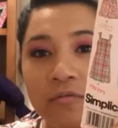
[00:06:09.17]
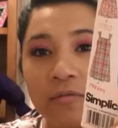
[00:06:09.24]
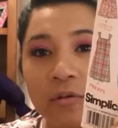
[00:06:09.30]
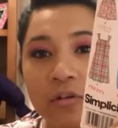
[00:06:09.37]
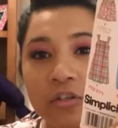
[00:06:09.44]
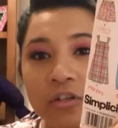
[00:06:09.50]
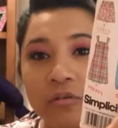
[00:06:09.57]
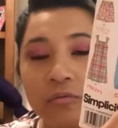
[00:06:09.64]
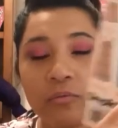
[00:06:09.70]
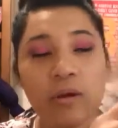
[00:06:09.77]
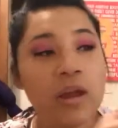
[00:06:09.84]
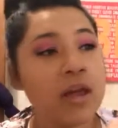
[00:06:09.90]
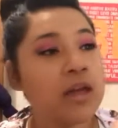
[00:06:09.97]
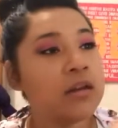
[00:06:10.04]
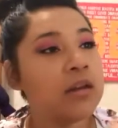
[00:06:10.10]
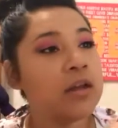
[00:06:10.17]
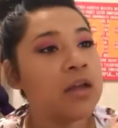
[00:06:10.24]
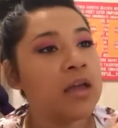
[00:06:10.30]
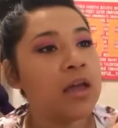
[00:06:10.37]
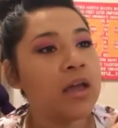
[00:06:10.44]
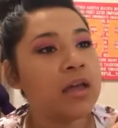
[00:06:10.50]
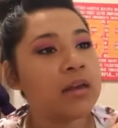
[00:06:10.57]
version red,
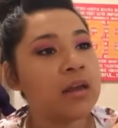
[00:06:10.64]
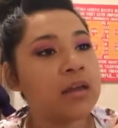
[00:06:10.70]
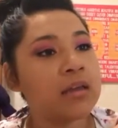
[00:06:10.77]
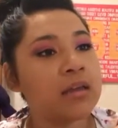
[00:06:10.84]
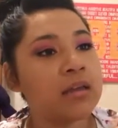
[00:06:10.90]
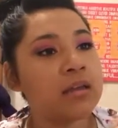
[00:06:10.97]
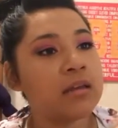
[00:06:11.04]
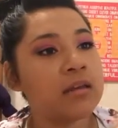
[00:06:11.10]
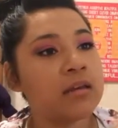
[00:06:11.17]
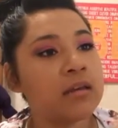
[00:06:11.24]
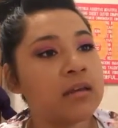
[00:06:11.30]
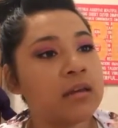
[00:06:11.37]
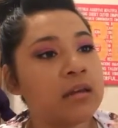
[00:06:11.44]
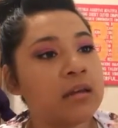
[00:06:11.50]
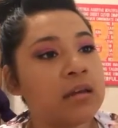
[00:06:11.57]
and I think